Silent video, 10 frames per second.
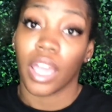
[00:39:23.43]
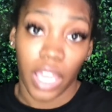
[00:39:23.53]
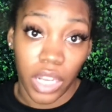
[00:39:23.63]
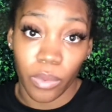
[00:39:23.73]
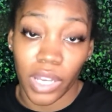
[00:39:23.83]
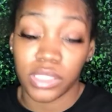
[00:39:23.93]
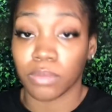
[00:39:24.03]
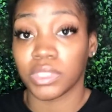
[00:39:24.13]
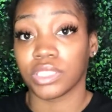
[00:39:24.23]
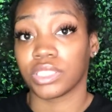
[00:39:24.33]
Anyways,
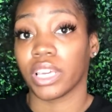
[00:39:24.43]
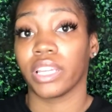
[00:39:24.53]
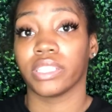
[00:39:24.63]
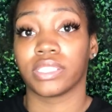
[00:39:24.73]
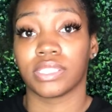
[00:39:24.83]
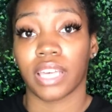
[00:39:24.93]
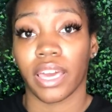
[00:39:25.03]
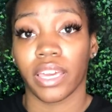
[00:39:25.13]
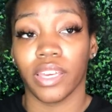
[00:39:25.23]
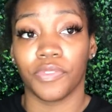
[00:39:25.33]
I'm just saying this to
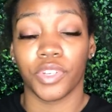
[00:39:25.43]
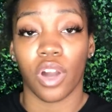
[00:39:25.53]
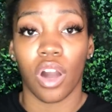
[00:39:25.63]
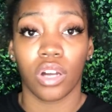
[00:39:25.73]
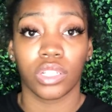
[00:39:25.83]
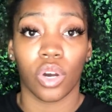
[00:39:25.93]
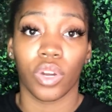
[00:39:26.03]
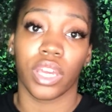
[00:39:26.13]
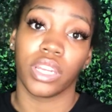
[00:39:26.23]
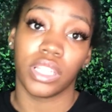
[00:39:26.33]
say, if y'all know
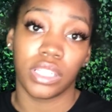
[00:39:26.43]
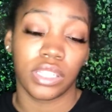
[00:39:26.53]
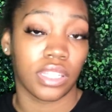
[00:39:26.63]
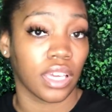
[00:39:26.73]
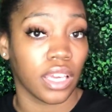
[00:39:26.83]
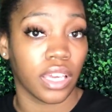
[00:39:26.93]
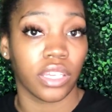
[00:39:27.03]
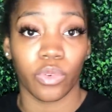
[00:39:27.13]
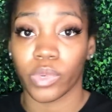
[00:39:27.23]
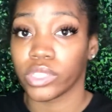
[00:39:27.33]
anything,
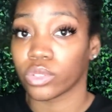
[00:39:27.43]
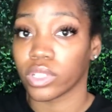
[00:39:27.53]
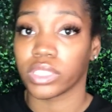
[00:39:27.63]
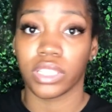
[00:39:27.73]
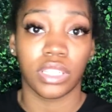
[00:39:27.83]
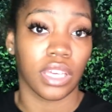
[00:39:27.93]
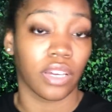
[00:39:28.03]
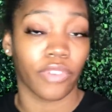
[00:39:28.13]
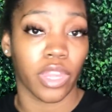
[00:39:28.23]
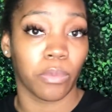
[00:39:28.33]
any resource, anything
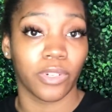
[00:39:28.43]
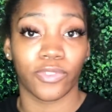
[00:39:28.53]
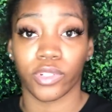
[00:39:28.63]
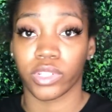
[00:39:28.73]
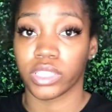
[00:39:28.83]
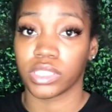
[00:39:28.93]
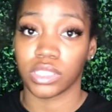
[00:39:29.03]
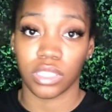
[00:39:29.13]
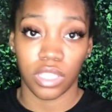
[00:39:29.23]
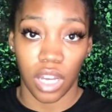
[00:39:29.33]
available for this
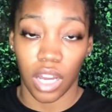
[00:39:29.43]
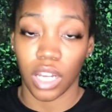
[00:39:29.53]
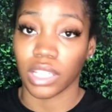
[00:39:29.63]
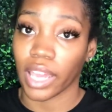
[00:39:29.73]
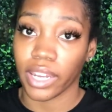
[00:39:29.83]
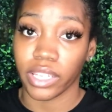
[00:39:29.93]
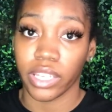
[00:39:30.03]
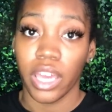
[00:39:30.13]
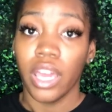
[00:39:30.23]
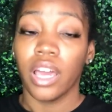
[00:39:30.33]
young lady
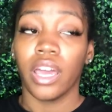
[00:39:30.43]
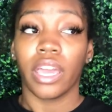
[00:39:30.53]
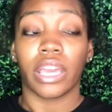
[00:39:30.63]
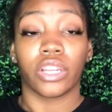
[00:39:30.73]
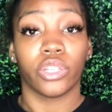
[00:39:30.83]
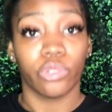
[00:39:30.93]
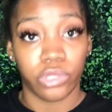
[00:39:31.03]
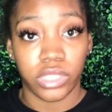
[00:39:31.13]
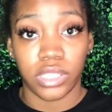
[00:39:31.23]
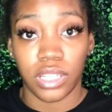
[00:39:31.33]
in
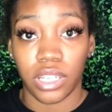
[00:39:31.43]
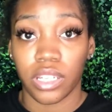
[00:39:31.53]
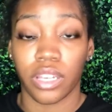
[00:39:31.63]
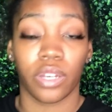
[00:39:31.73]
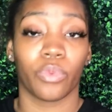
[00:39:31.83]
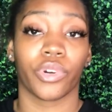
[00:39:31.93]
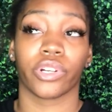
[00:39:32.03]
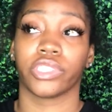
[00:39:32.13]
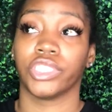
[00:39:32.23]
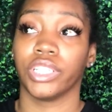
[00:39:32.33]
Houston
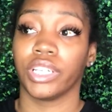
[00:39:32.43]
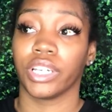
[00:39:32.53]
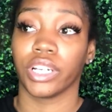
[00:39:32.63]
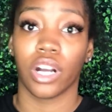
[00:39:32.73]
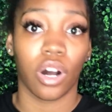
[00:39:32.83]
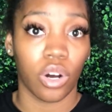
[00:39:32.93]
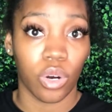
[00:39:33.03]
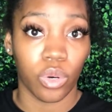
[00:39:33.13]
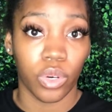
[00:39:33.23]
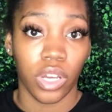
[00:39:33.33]
where she can
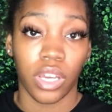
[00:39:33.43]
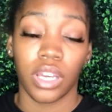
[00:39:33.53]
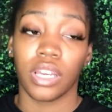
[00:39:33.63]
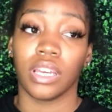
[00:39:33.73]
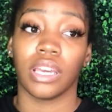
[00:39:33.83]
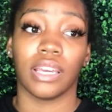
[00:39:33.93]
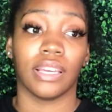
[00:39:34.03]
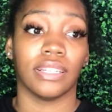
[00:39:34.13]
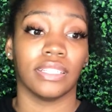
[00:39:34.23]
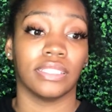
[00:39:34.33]
go
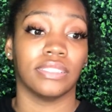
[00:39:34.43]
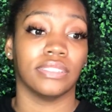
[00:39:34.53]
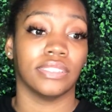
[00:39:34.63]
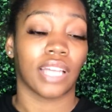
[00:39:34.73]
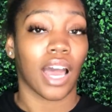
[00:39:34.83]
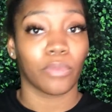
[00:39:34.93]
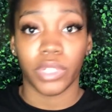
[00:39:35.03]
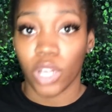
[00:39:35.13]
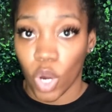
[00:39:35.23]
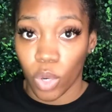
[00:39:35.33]
and not be
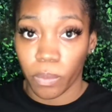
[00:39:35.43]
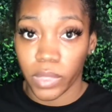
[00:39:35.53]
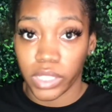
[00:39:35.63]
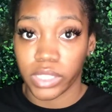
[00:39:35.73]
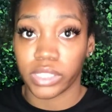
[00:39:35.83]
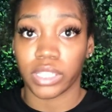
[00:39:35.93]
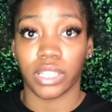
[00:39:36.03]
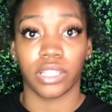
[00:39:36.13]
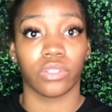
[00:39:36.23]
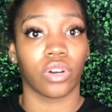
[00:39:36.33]
homeless
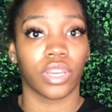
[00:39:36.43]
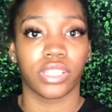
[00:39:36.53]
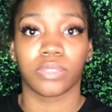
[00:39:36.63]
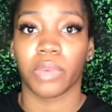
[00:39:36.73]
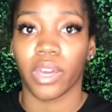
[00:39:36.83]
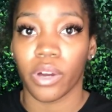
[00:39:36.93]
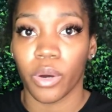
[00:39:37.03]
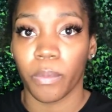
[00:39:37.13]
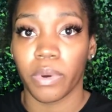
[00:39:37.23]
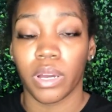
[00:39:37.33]
and, you know, get some
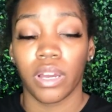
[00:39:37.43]
help,